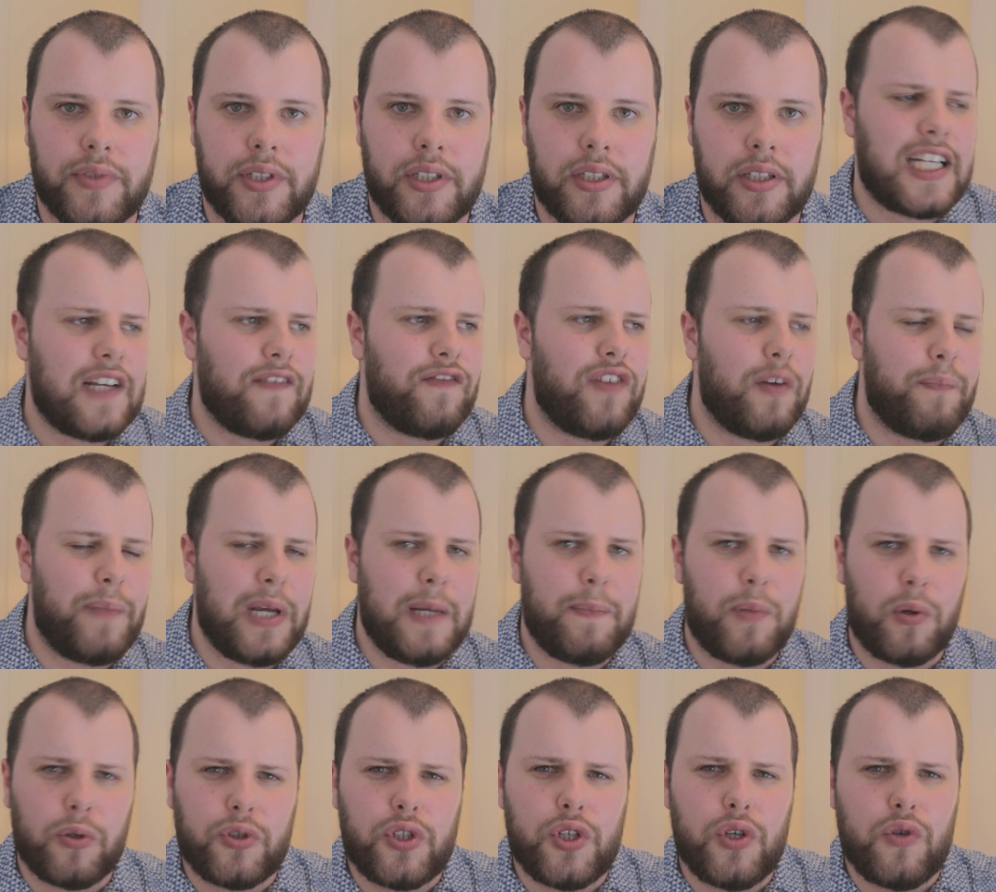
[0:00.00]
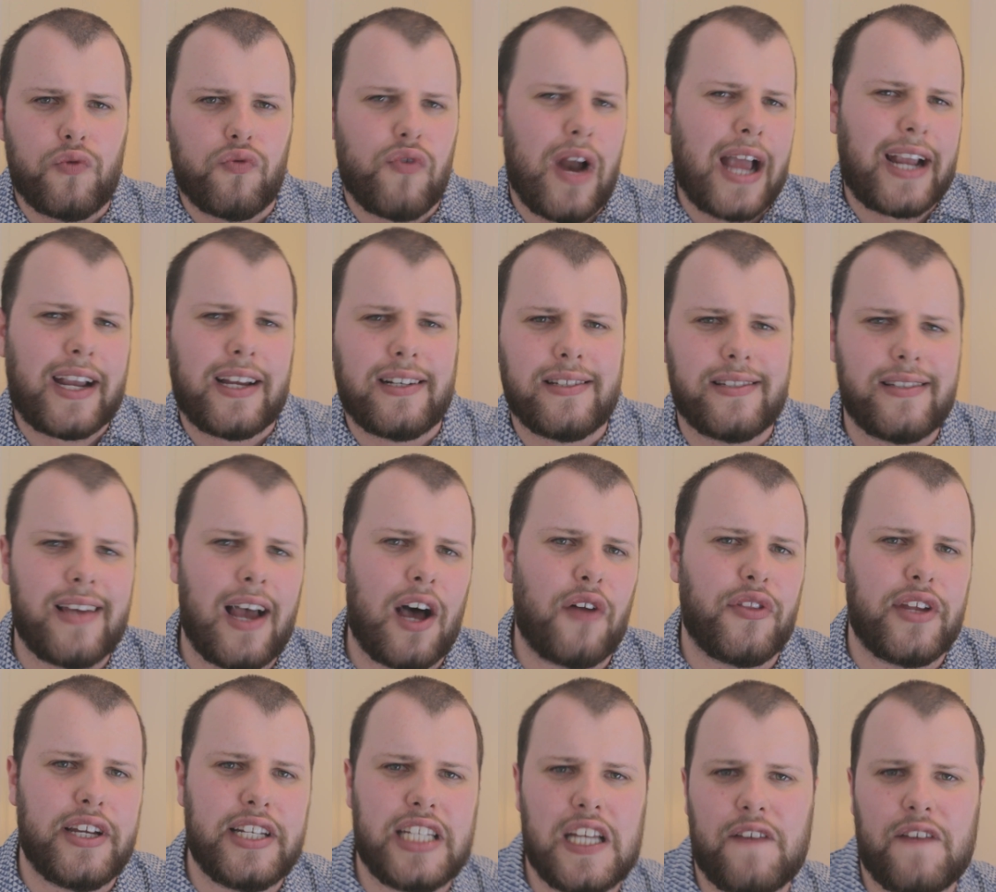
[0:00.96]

asking for people to reconcile their